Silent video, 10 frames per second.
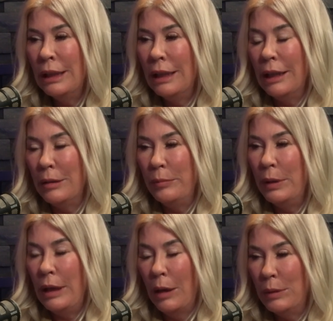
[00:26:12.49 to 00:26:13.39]

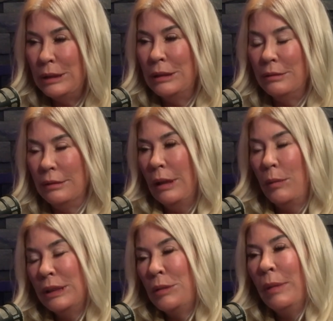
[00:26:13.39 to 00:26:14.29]
But that
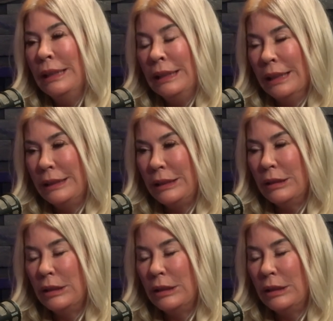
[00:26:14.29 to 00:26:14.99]
wasn't my niche.